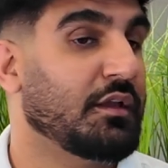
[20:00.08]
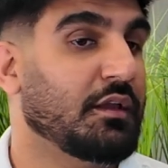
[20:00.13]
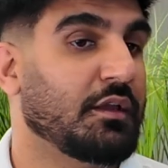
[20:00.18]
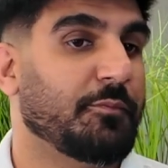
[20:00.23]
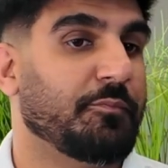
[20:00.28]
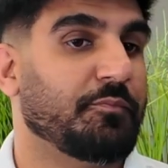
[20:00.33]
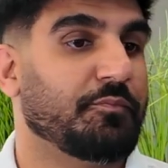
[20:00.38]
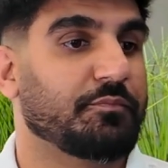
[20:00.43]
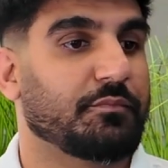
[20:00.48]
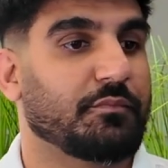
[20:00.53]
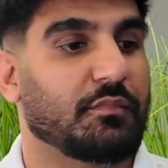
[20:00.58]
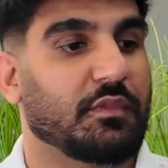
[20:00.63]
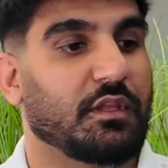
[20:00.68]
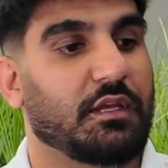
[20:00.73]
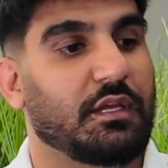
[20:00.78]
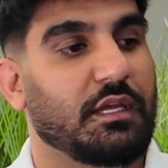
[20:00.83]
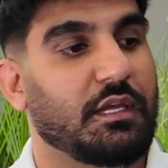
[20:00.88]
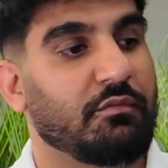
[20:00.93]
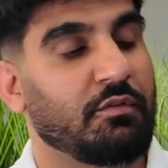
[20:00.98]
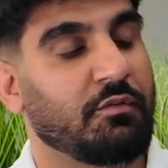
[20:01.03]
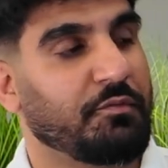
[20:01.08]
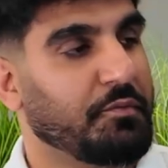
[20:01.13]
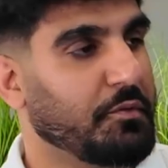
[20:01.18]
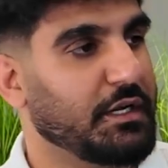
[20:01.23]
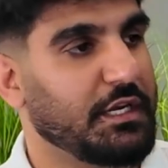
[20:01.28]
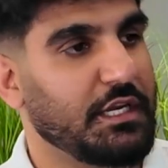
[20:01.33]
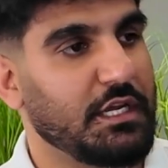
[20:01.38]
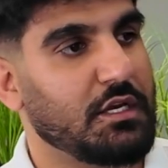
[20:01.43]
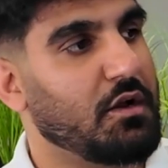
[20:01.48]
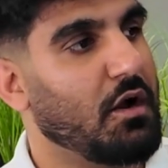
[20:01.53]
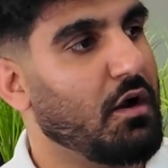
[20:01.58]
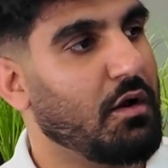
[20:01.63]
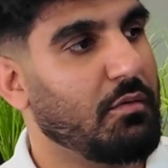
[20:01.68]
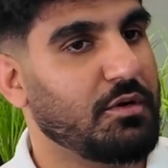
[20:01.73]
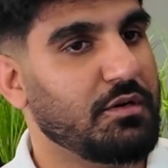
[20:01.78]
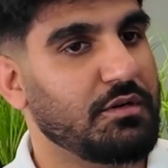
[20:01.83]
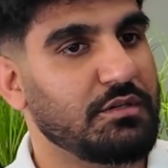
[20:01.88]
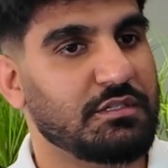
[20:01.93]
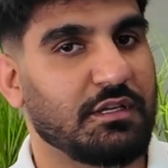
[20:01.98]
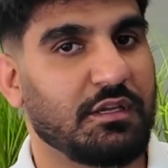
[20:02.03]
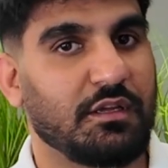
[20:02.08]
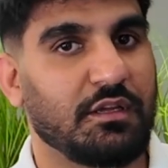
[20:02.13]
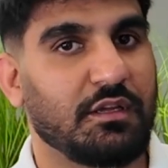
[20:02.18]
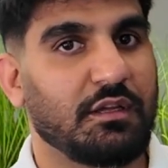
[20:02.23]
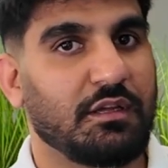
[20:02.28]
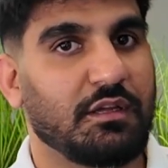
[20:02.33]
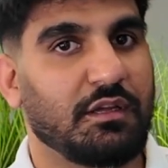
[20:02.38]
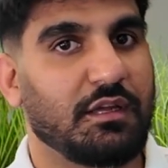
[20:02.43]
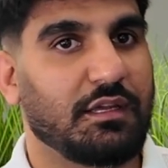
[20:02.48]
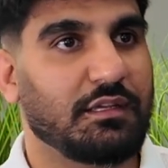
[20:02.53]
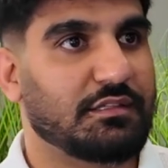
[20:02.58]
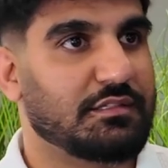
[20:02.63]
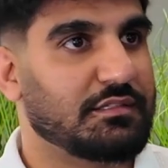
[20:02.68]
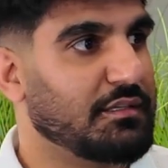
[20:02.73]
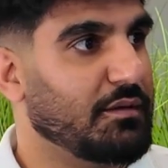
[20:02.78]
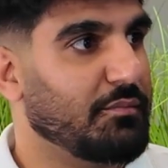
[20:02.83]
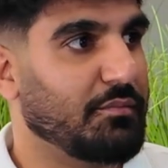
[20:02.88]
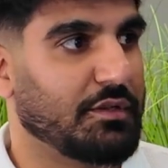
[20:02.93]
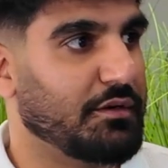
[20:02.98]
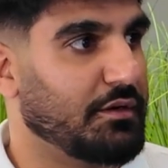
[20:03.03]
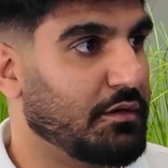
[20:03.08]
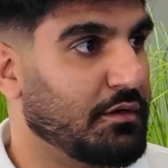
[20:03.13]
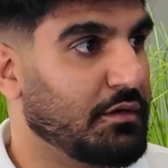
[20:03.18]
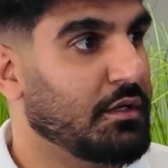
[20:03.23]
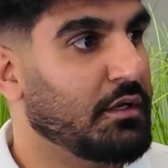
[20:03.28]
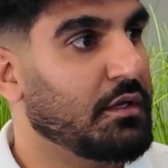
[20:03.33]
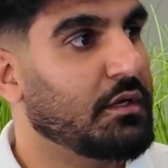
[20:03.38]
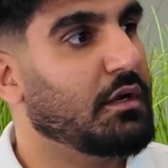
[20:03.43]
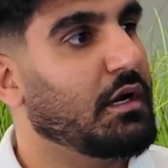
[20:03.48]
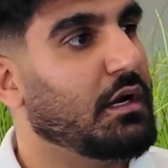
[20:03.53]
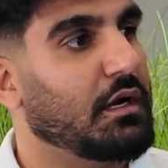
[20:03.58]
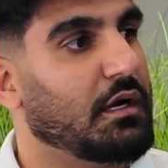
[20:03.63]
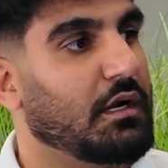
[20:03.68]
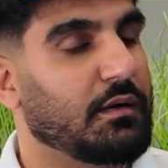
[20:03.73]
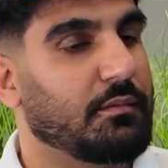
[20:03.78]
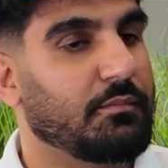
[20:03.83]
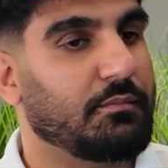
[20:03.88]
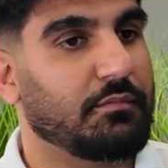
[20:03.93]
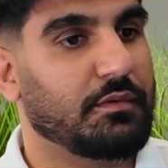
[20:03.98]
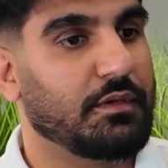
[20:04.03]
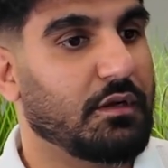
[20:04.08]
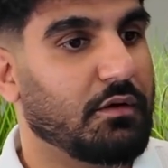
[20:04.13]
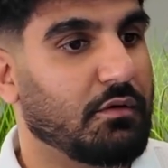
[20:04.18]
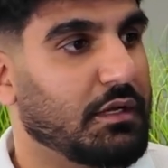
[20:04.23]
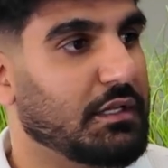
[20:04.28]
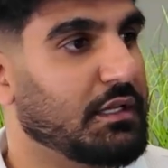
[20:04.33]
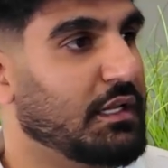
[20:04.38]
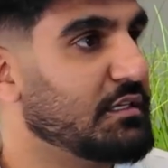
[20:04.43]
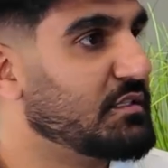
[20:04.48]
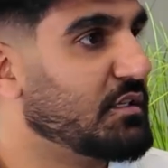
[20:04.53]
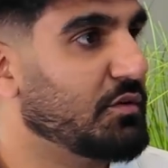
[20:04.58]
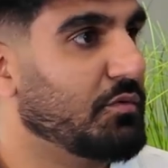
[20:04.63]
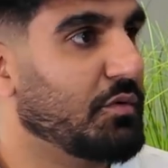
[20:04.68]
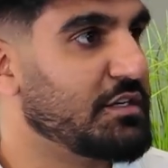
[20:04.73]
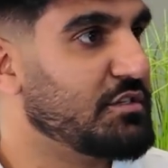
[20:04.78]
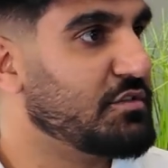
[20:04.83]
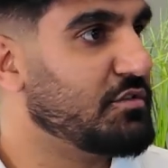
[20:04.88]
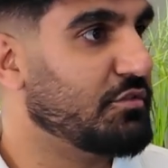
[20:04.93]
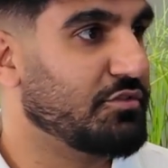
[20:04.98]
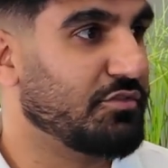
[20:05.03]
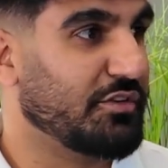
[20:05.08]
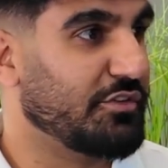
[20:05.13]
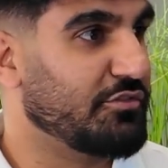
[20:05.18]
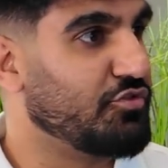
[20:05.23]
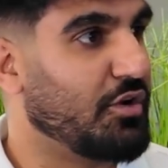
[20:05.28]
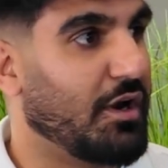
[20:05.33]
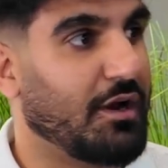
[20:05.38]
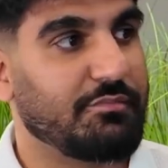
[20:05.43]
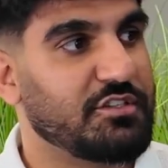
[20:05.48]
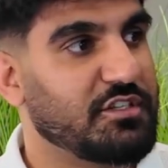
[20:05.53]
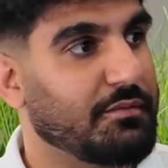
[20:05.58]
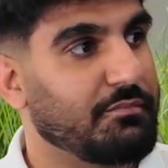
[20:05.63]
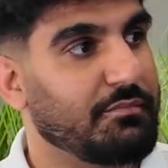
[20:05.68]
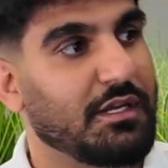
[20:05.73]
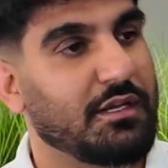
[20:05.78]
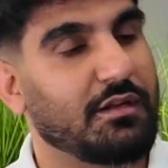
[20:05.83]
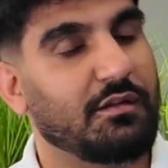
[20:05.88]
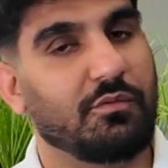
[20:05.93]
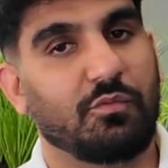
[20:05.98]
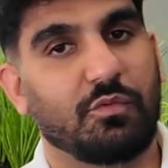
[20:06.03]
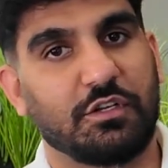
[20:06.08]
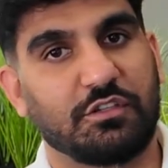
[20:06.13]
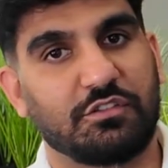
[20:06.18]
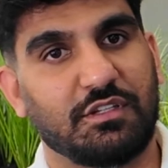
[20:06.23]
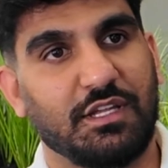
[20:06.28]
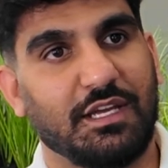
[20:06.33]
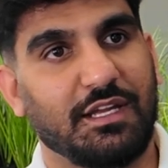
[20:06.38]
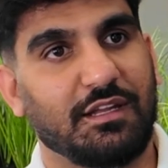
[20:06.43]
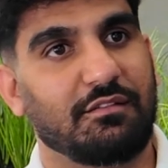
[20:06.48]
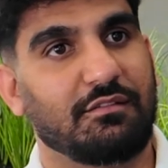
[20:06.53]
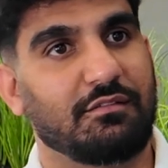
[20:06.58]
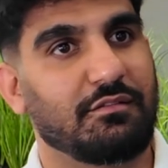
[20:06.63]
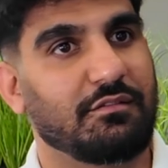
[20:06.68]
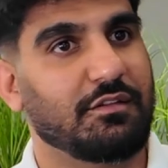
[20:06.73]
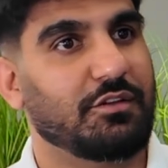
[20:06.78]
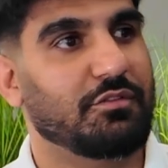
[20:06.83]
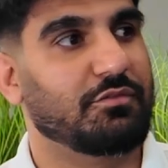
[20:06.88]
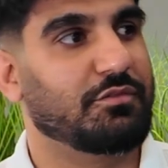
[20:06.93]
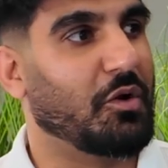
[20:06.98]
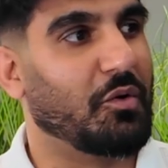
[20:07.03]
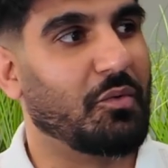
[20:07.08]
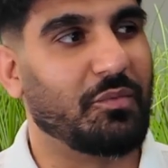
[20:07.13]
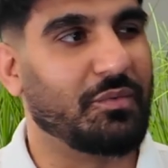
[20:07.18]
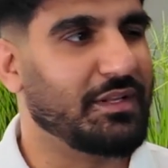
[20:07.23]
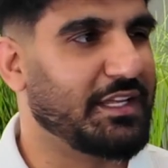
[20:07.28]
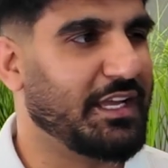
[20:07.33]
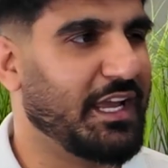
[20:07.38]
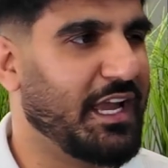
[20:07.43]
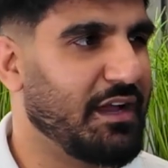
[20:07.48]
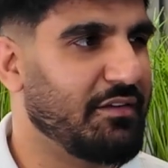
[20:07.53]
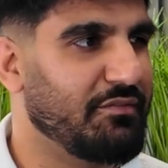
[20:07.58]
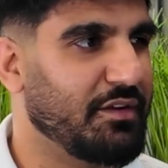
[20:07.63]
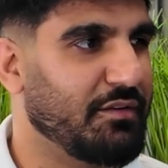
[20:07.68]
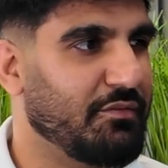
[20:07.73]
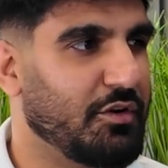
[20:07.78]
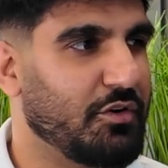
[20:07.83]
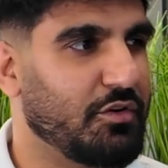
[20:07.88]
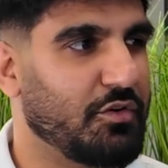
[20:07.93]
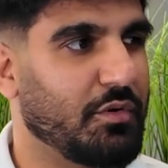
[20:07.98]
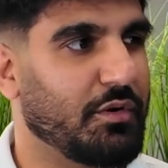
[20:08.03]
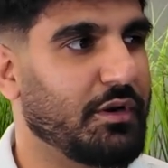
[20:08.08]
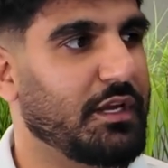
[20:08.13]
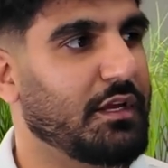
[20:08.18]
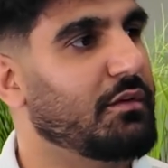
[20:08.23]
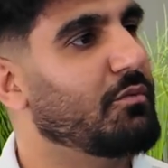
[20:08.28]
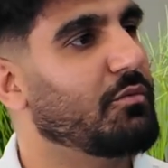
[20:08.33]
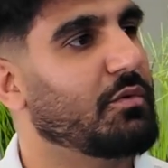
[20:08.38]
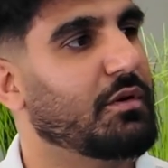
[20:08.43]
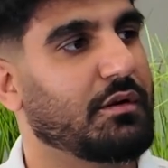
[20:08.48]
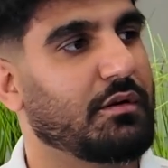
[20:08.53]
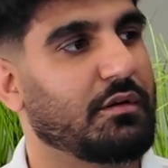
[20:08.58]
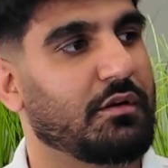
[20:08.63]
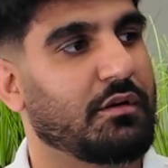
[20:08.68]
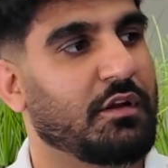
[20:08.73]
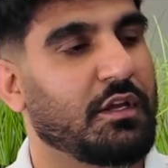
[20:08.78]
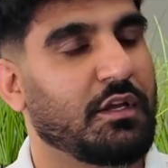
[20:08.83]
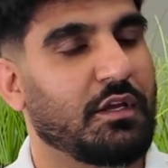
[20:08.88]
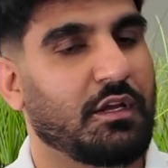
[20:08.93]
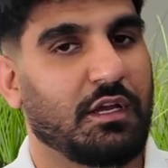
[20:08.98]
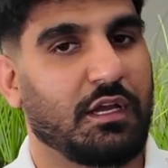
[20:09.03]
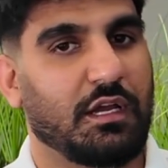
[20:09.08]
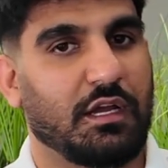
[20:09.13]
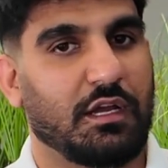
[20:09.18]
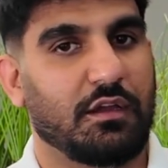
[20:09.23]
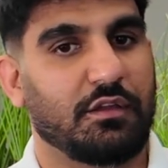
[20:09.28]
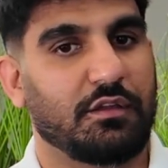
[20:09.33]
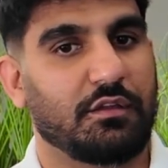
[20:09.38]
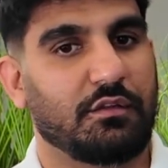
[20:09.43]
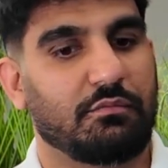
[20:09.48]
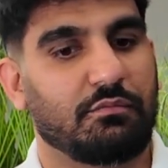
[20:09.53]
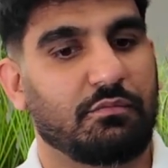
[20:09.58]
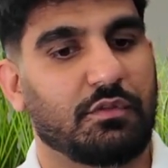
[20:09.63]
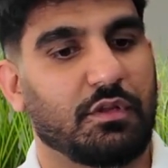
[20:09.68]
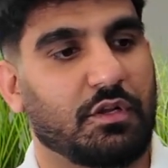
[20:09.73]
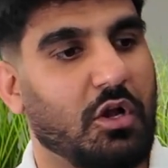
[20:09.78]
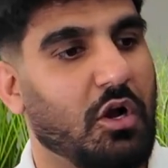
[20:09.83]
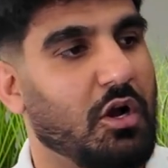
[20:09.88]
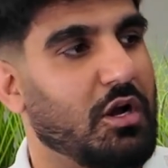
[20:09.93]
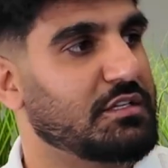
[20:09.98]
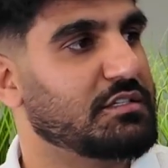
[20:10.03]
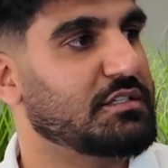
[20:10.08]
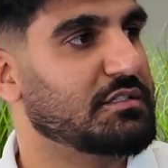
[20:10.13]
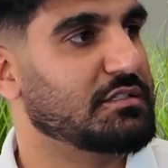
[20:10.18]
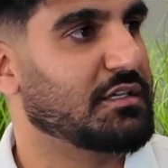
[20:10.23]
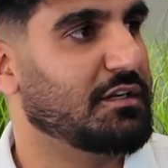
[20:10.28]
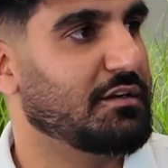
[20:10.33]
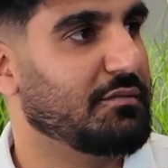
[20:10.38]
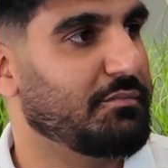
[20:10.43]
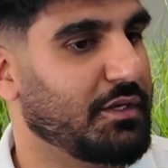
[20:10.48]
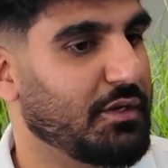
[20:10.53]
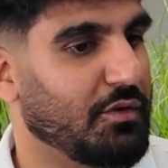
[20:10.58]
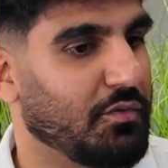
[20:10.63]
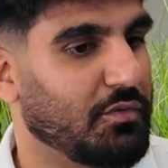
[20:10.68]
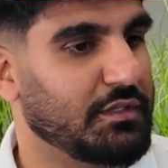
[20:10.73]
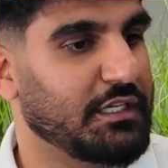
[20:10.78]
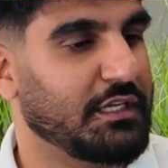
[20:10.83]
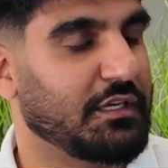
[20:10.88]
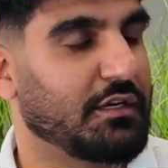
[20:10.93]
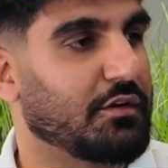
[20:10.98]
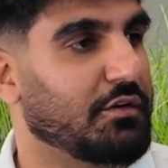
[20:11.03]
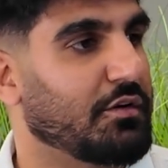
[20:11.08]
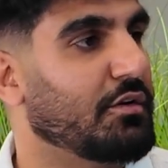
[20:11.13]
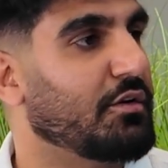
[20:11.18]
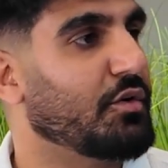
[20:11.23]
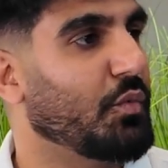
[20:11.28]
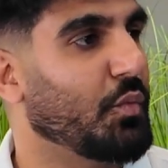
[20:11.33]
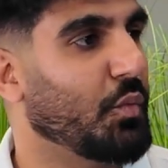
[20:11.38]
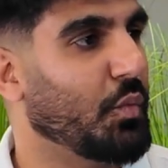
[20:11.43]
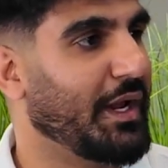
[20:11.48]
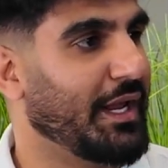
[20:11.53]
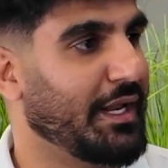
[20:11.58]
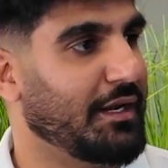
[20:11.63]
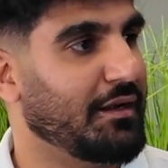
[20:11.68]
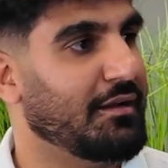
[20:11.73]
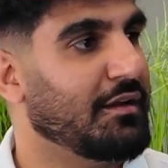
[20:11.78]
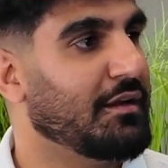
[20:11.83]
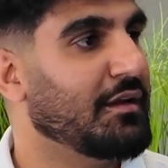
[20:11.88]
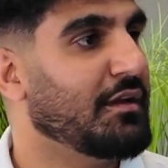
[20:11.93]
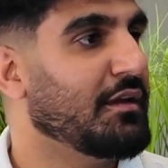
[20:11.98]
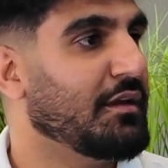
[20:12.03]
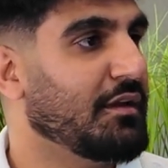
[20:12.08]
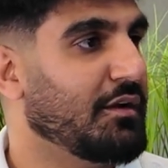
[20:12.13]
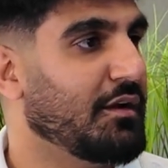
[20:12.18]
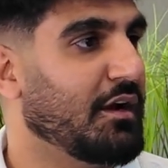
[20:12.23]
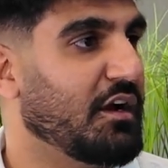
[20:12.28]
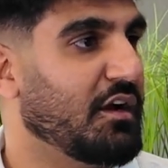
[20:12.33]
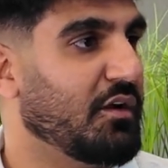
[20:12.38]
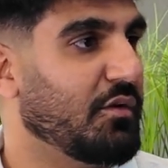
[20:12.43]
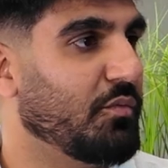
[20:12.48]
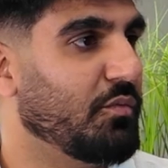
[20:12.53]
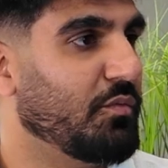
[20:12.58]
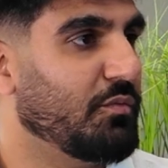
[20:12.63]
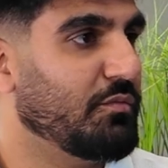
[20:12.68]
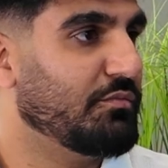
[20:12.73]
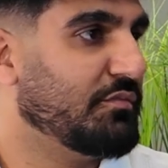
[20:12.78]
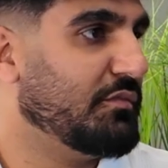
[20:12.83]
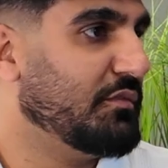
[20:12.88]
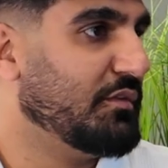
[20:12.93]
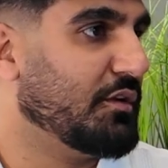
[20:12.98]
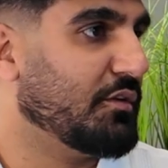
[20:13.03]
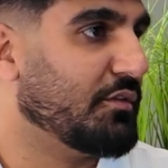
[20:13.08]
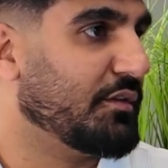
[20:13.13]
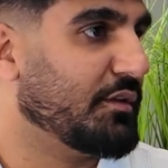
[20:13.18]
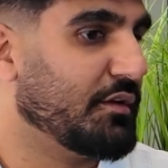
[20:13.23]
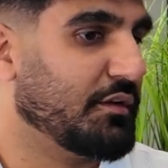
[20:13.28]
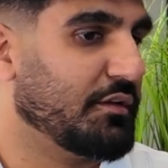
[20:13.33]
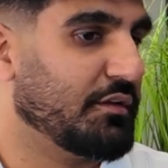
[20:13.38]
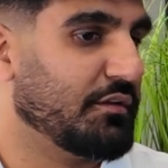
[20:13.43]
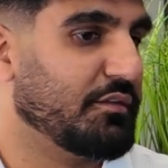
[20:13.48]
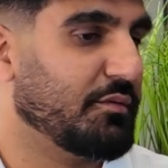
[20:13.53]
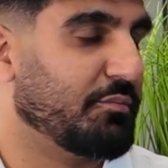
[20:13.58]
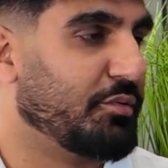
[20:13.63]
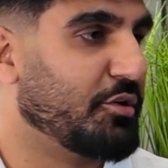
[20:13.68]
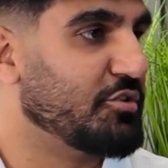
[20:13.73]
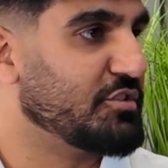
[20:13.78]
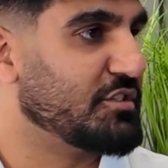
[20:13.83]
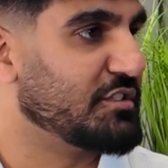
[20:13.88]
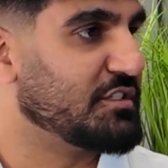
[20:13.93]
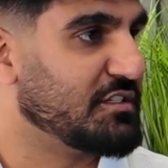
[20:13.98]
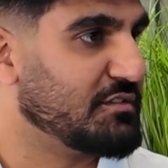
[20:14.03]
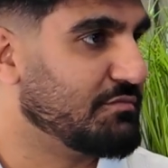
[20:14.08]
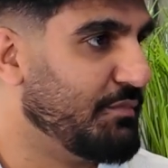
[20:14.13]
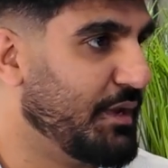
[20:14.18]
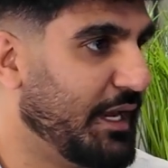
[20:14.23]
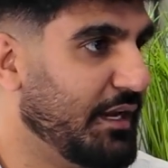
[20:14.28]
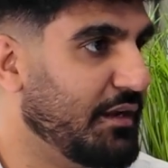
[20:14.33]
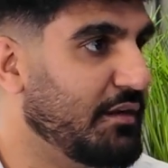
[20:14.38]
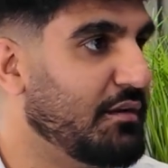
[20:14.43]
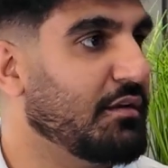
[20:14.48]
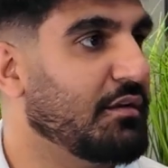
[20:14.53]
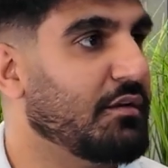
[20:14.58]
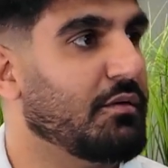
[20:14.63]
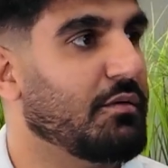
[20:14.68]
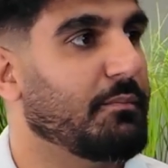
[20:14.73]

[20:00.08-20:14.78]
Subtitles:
Yeah. Even for e-commerce, it's similar. Unless otherwise you're doing drop shipment, which then you don't really have inventory, where the cost is going to be only incurred when the purchase is made.